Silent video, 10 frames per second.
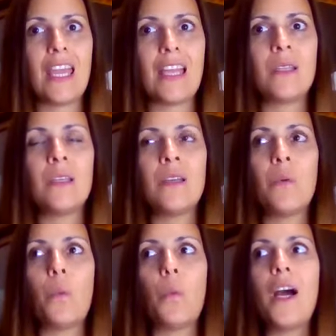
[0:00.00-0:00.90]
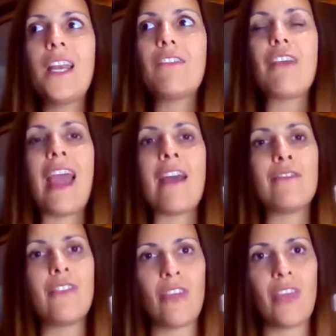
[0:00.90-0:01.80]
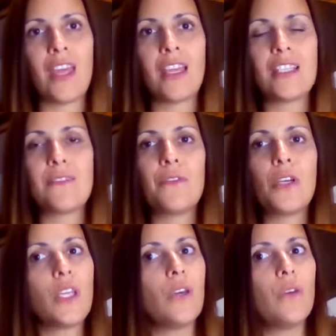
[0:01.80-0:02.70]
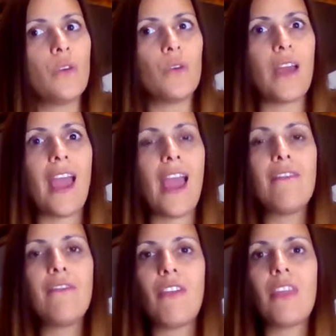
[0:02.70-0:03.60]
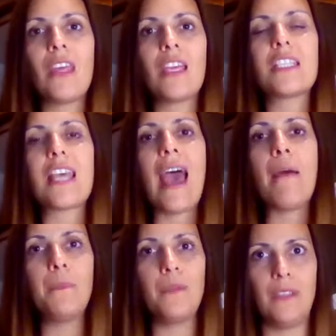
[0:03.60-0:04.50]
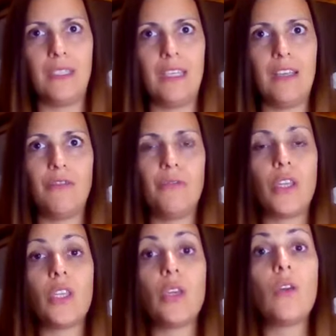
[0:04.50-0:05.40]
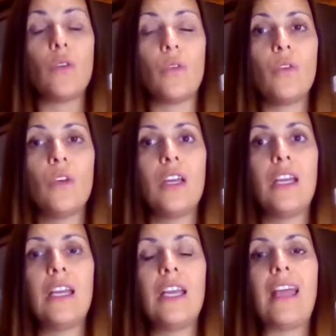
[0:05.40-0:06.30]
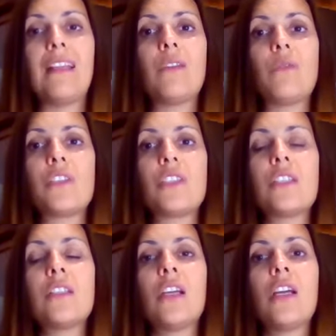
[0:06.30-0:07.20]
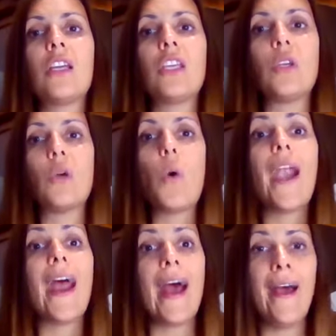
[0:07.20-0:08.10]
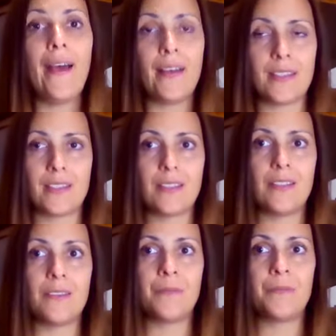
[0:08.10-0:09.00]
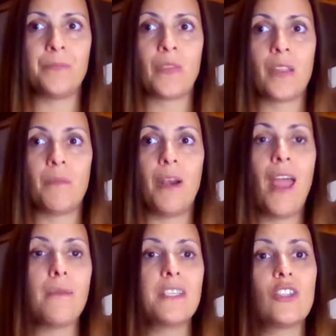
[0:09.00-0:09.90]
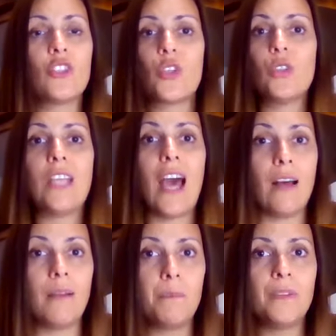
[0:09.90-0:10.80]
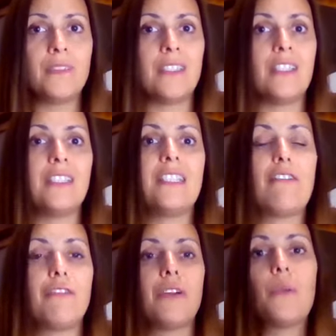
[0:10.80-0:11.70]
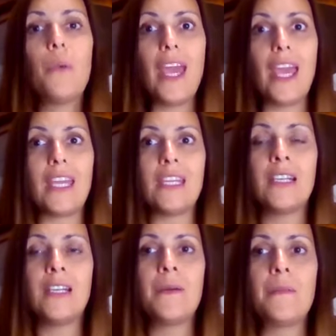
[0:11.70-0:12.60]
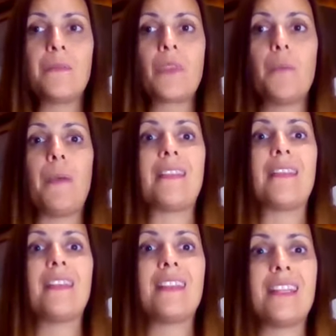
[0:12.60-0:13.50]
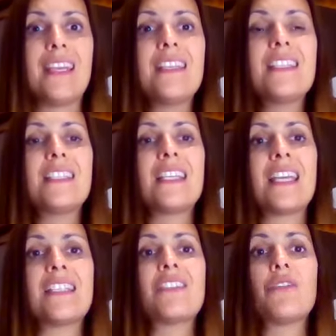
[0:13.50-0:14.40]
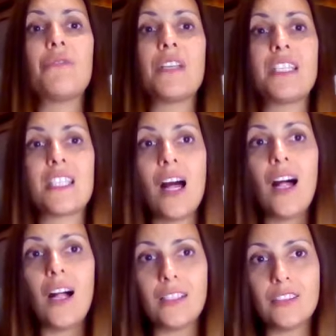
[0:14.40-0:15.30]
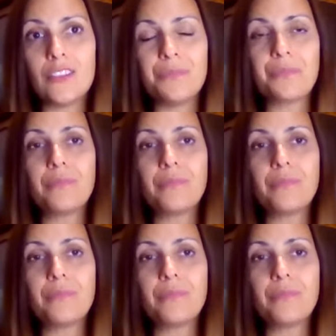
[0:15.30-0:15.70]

And what if everything is for you? Everything is happening for you, and it was your ask. Perhaps it showed up in a different way, but this is the result